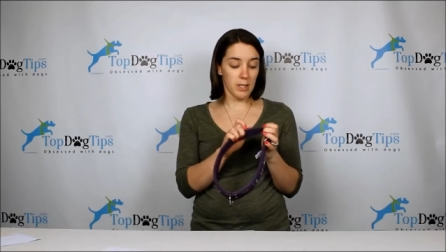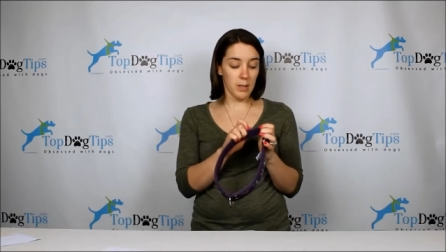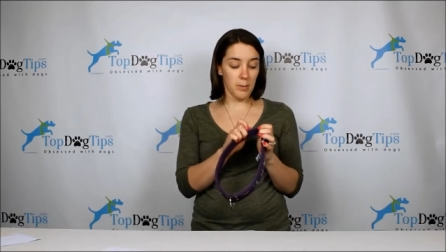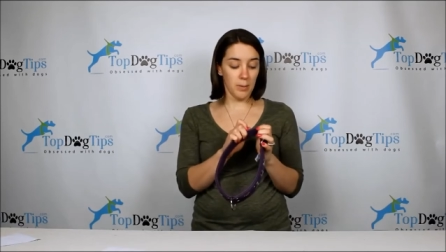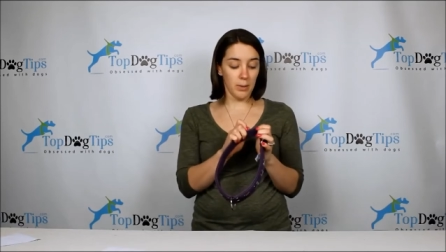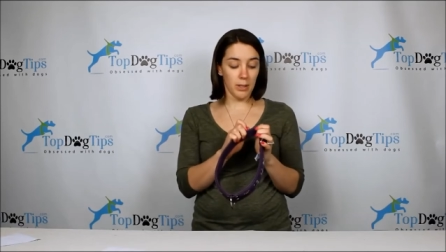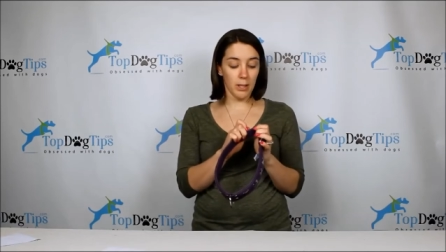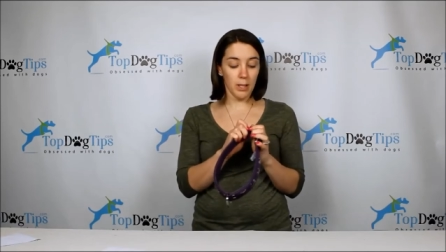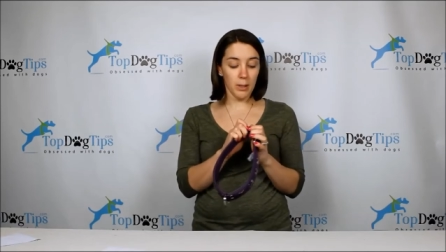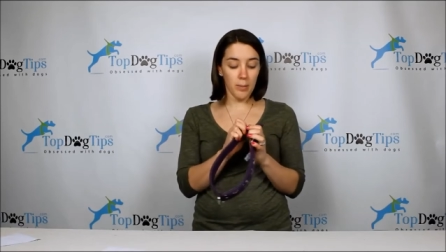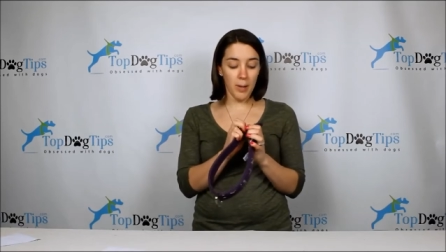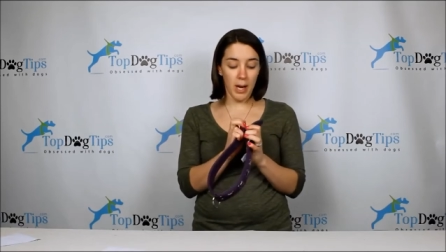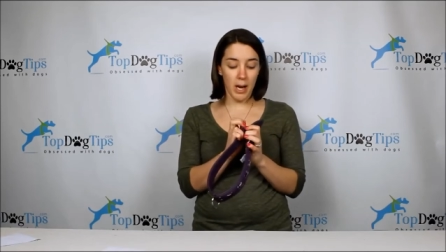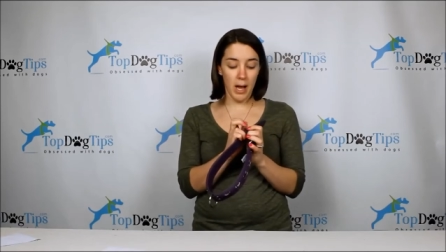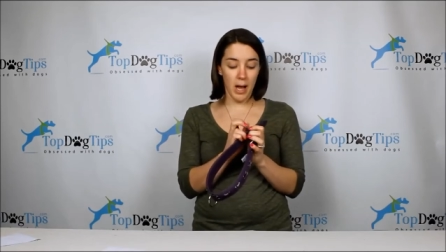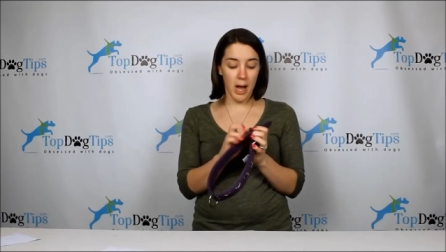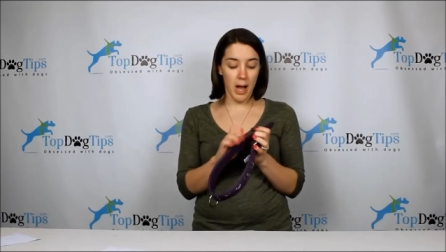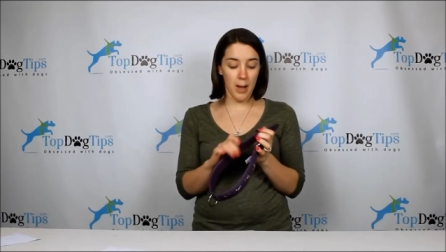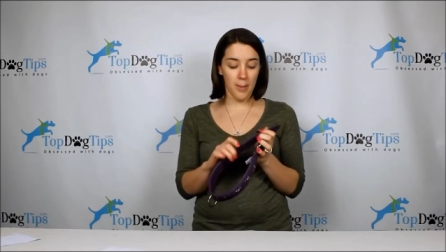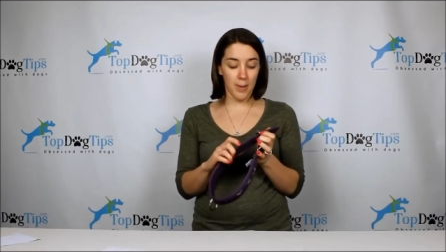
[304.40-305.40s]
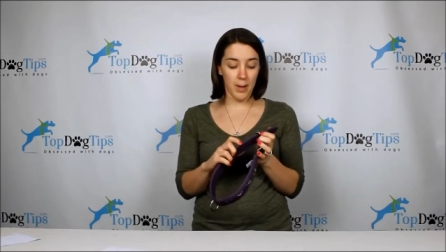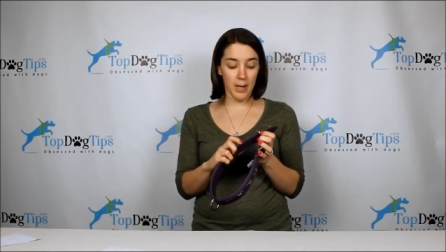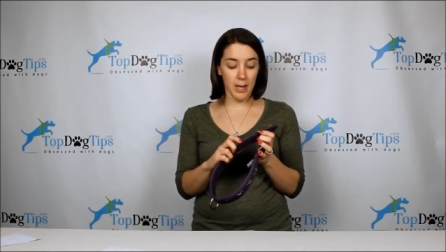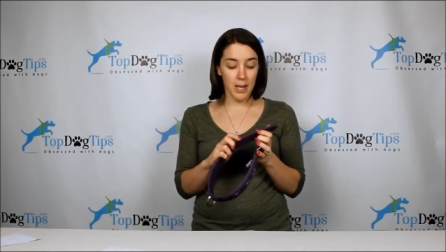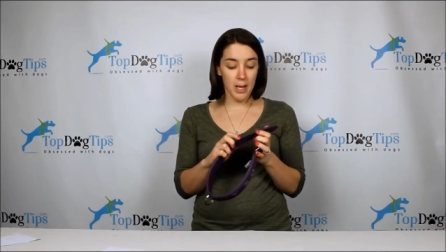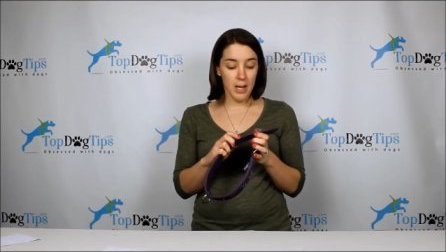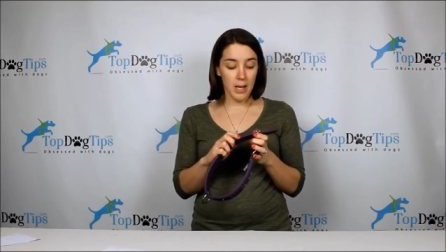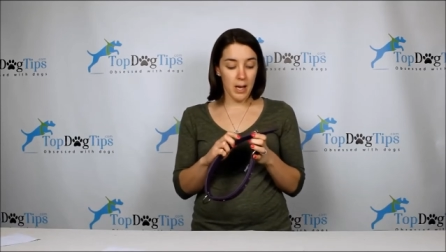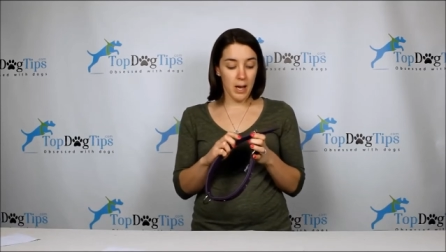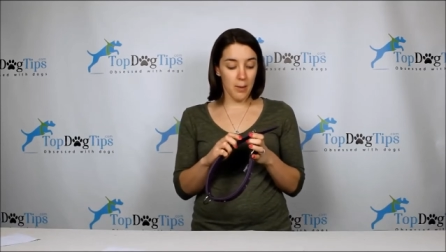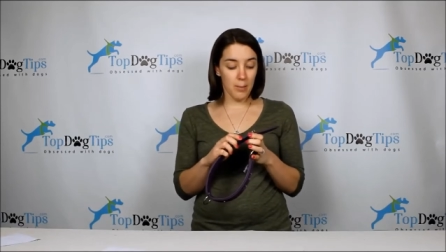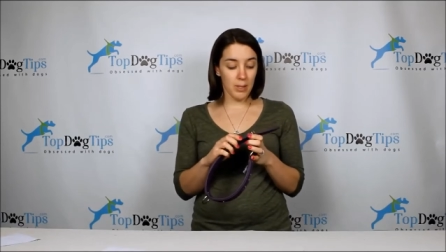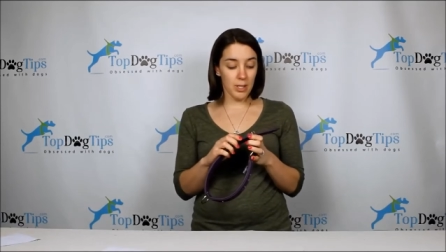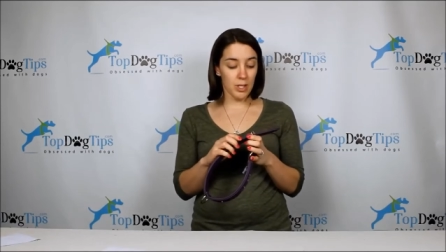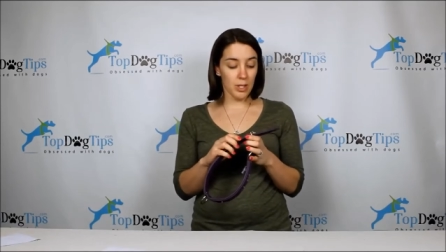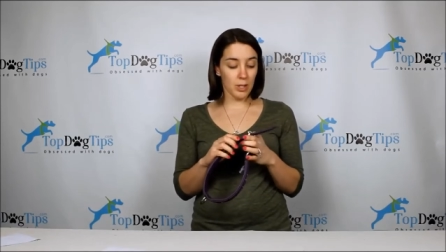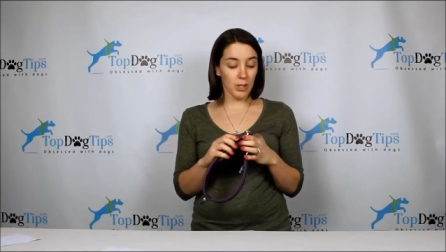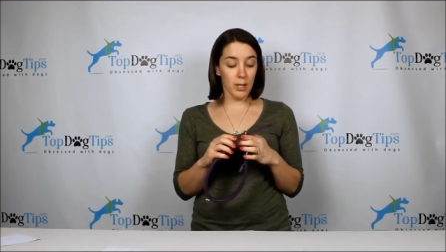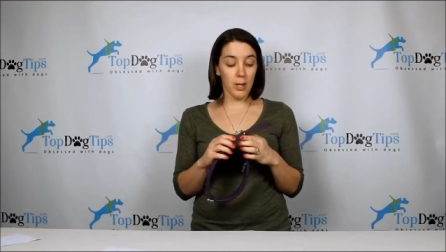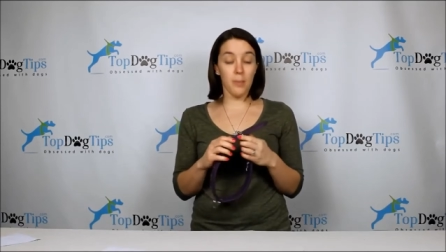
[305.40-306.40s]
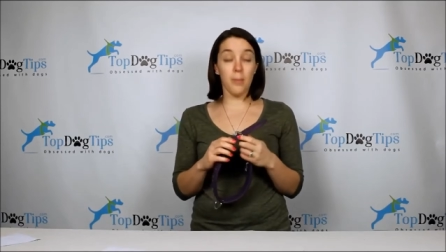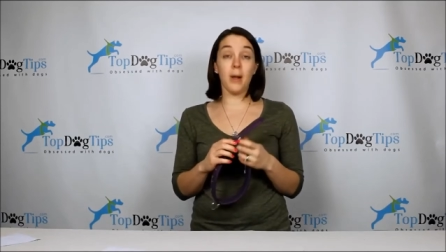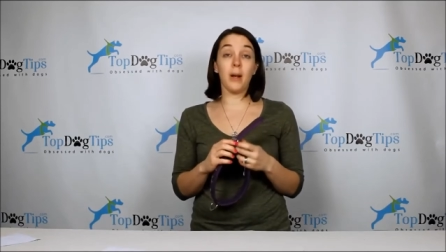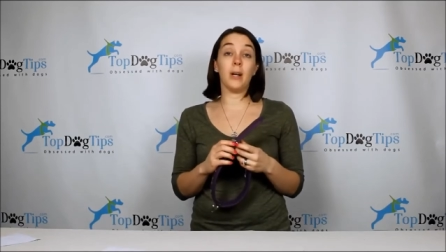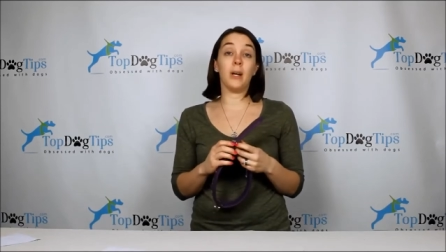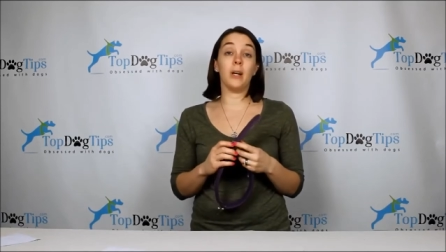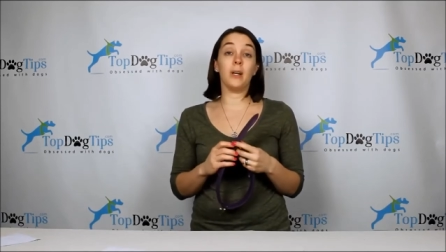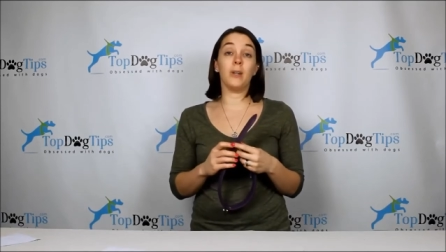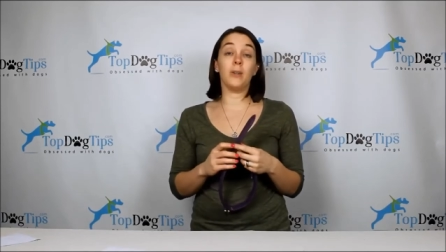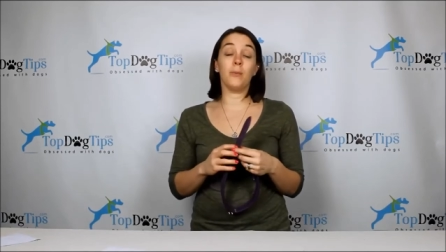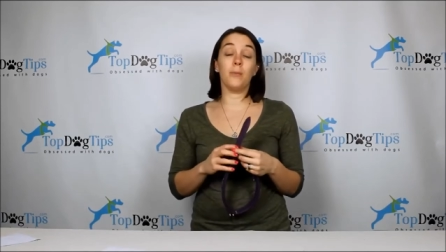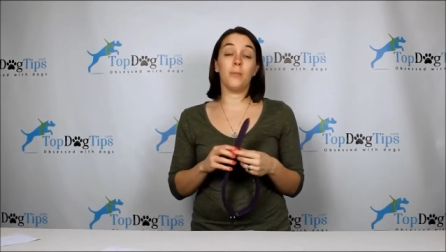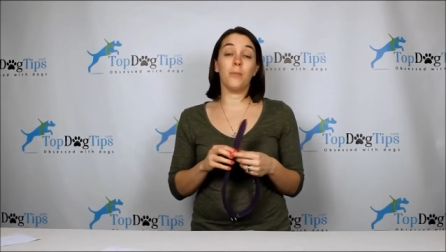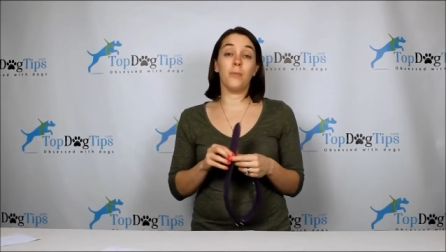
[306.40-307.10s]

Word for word: seem a little bit high, but it's certainly a better